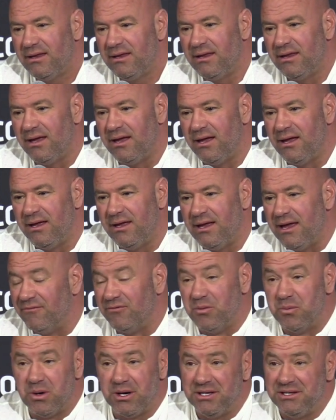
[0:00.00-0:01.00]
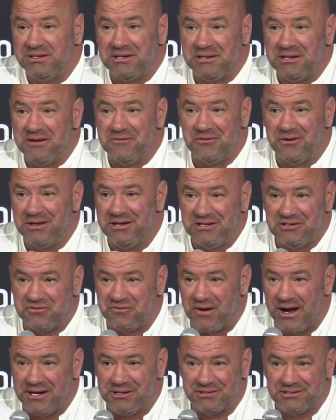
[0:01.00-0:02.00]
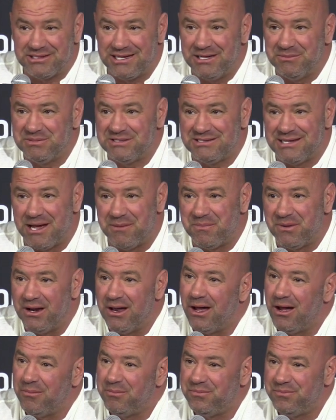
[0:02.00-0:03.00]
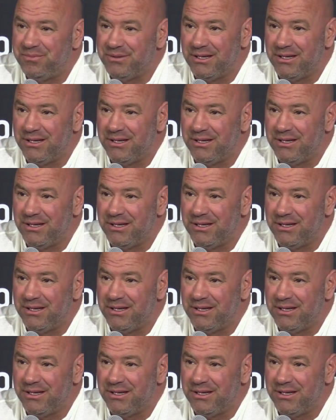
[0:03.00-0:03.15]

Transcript: everybody delivered, and these fighters keep stepping up.